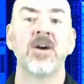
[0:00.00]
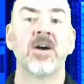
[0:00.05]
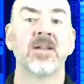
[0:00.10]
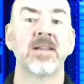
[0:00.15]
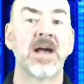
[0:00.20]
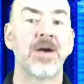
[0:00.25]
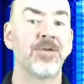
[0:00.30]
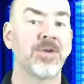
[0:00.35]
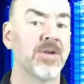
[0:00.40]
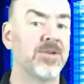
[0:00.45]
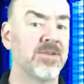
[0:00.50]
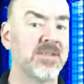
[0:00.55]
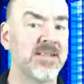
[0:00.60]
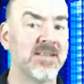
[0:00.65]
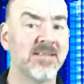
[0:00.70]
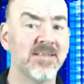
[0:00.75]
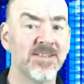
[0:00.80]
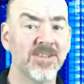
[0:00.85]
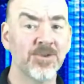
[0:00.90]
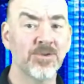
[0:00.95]
allowing you to see
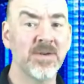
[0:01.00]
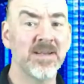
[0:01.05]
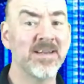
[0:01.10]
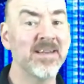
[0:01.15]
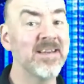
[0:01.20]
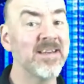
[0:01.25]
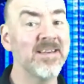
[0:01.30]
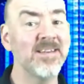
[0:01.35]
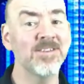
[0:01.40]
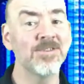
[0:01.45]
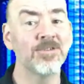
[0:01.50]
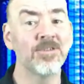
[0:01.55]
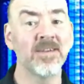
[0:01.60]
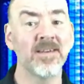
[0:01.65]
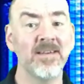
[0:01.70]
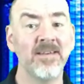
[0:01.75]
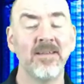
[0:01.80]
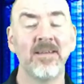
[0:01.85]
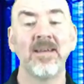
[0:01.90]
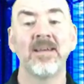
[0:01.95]
the screen
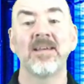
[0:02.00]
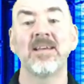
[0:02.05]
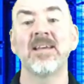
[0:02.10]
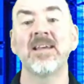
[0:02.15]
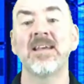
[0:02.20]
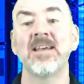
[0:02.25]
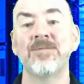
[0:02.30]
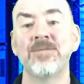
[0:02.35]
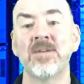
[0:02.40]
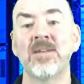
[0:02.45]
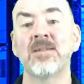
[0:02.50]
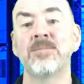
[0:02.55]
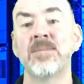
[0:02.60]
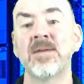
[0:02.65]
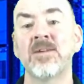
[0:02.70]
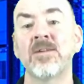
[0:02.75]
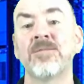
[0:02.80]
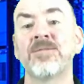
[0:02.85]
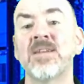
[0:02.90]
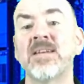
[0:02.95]
easily, even in the
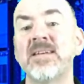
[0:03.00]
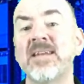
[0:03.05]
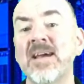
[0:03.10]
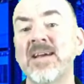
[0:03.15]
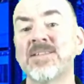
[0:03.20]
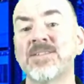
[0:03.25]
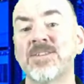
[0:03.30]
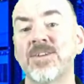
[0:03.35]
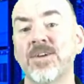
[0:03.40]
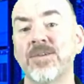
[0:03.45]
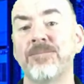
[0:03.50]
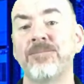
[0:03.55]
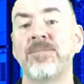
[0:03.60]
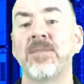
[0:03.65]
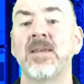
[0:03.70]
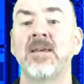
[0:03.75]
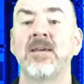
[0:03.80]
middle of the desert.